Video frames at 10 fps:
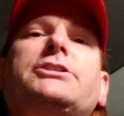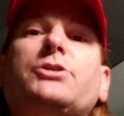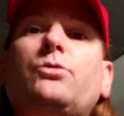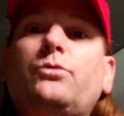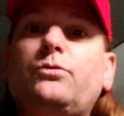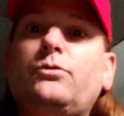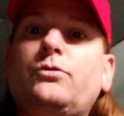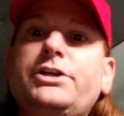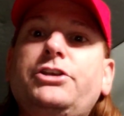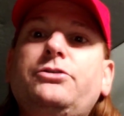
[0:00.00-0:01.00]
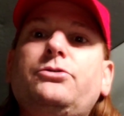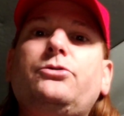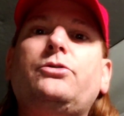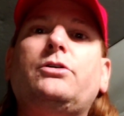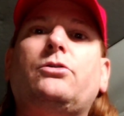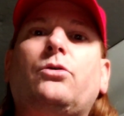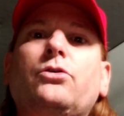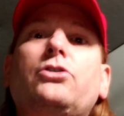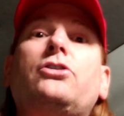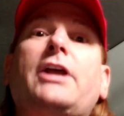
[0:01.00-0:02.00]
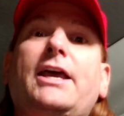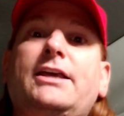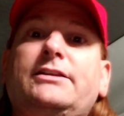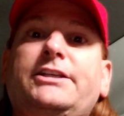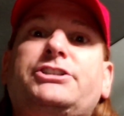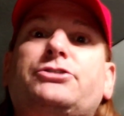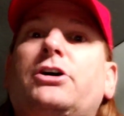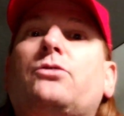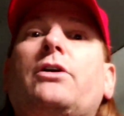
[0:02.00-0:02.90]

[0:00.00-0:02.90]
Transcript: So when you order a lease truck,